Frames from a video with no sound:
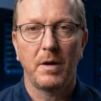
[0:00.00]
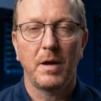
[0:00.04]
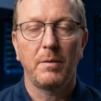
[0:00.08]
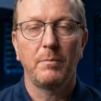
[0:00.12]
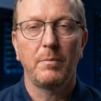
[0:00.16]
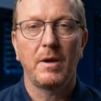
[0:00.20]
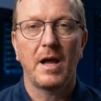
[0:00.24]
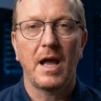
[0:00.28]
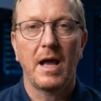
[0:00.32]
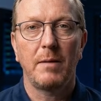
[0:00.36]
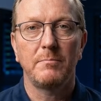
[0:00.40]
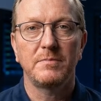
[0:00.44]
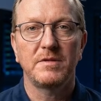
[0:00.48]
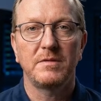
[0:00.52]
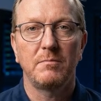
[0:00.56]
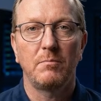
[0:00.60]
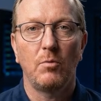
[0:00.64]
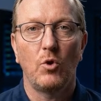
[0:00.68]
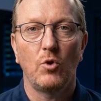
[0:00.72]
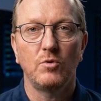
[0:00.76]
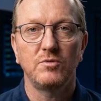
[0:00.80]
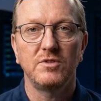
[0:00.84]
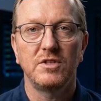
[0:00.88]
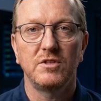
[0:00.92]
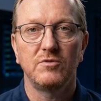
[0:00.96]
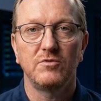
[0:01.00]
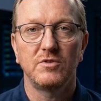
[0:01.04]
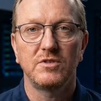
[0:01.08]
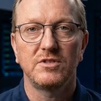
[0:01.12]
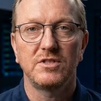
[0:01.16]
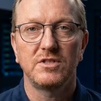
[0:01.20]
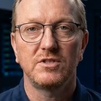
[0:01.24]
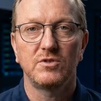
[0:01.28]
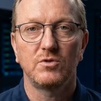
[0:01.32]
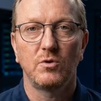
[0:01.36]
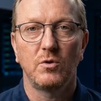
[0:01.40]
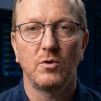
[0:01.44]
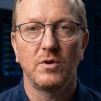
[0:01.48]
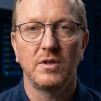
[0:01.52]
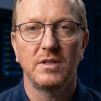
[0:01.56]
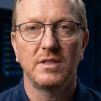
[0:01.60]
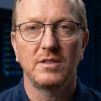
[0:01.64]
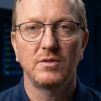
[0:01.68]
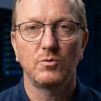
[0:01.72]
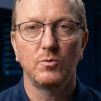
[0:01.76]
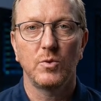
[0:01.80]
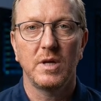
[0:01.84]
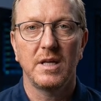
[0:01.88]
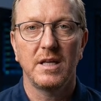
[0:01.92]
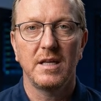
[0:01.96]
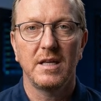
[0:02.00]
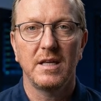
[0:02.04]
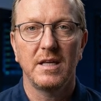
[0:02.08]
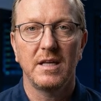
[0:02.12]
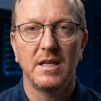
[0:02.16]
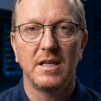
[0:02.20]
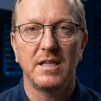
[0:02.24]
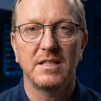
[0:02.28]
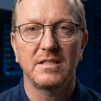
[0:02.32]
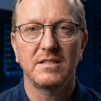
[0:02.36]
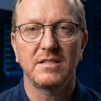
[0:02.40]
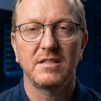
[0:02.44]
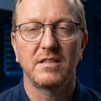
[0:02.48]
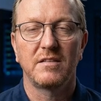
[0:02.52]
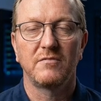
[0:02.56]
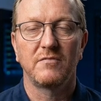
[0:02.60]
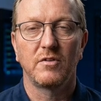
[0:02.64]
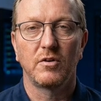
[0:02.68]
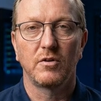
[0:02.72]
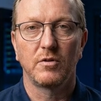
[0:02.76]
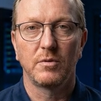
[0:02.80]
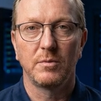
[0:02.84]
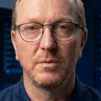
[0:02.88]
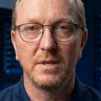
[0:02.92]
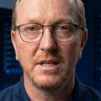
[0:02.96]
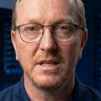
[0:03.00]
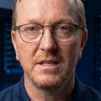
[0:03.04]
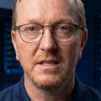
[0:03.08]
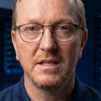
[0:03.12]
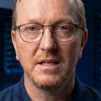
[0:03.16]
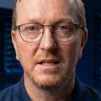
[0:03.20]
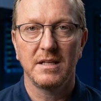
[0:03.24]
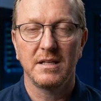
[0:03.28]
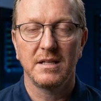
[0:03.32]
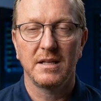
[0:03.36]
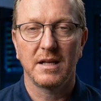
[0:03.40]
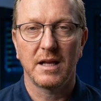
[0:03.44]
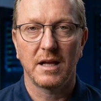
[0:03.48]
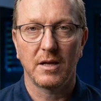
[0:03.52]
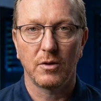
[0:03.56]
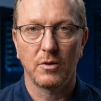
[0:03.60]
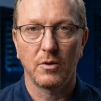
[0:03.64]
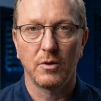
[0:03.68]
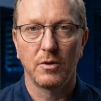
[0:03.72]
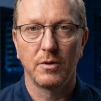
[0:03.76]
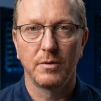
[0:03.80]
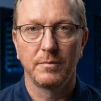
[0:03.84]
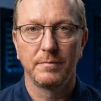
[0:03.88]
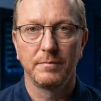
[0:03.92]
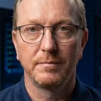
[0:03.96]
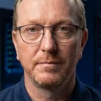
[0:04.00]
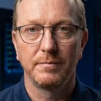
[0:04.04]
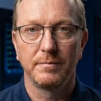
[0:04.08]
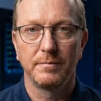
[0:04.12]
But perhaps the most interesting story this week isn't a vulnerability at all.